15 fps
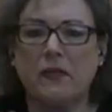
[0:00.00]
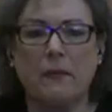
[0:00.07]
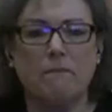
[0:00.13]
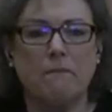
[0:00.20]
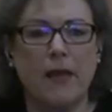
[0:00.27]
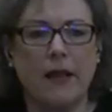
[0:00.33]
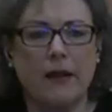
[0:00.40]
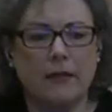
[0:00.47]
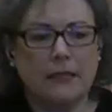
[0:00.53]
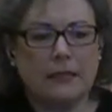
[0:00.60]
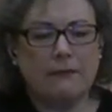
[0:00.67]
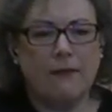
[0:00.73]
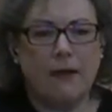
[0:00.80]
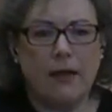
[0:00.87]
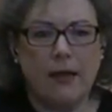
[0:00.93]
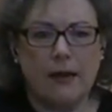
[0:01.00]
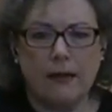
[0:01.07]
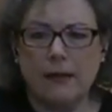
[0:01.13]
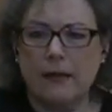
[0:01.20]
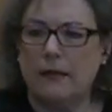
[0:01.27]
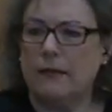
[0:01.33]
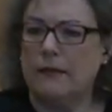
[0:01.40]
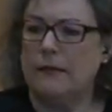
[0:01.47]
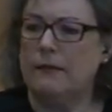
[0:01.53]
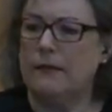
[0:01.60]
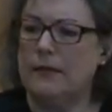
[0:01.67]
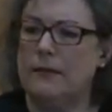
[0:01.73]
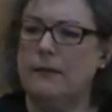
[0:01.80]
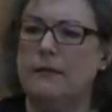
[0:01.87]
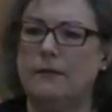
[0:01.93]
already discuss
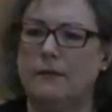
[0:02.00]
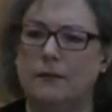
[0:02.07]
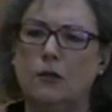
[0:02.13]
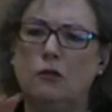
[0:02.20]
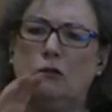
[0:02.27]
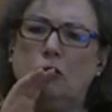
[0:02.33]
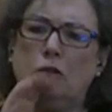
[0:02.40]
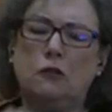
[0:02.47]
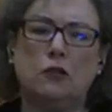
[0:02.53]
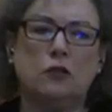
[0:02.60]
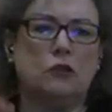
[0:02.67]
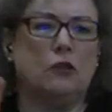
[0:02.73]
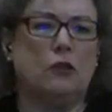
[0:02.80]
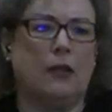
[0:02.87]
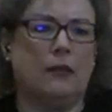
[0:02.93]
on air